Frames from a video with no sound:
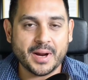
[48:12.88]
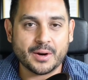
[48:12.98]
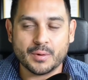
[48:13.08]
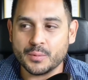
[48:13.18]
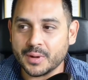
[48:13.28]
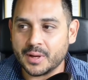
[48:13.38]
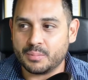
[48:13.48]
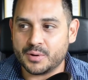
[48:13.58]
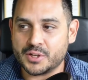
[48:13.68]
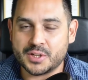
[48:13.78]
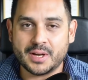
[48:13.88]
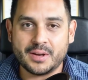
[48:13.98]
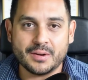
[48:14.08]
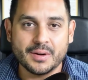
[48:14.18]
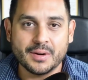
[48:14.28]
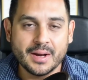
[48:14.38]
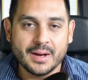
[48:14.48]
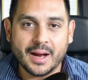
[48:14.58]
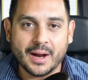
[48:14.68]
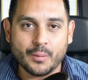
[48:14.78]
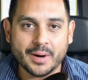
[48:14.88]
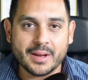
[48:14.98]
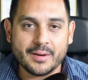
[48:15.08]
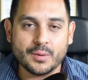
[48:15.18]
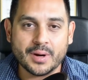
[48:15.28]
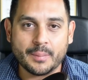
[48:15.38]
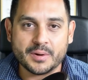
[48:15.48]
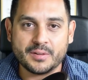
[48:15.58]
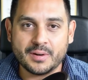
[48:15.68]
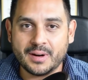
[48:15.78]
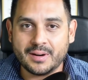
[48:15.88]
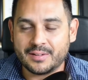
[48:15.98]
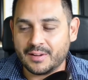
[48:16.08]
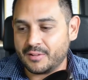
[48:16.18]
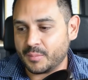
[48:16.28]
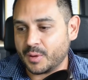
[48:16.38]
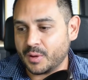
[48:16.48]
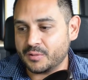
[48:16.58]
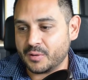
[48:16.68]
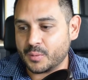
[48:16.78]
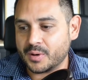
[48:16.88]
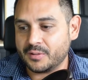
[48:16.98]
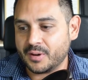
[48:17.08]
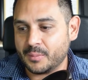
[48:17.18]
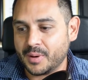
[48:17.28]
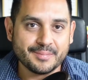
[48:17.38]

Mike, we really appreciate you. I want to give you an opportunity to say some closing words here.